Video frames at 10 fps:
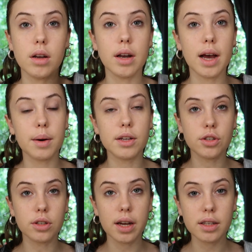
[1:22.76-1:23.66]
Now I
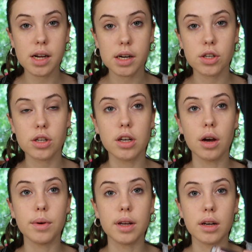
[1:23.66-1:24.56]
do like to actually
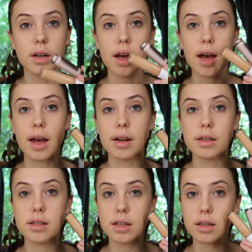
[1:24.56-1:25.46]
go in
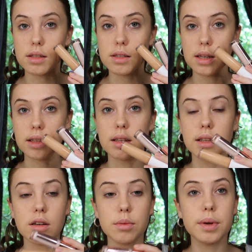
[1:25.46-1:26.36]
and conceal
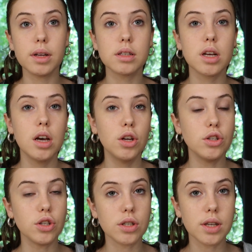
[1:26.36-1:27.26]
a little bit,
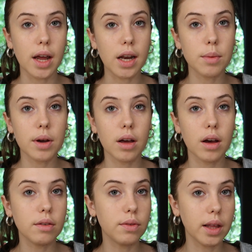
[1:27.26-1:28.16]
just
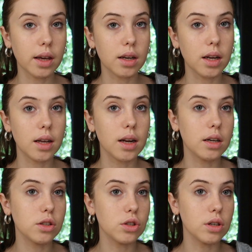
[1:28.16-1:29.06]
anywhere I feel like I need
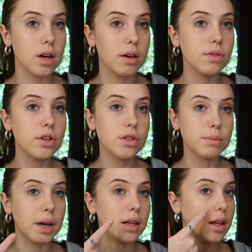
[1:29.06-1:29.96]
extra coverage,
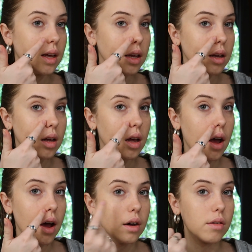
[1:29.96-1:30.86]
mainly
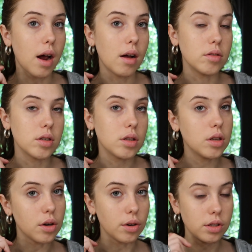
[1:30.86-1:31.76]
around
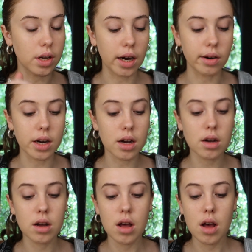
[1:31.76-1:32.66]
the nose area.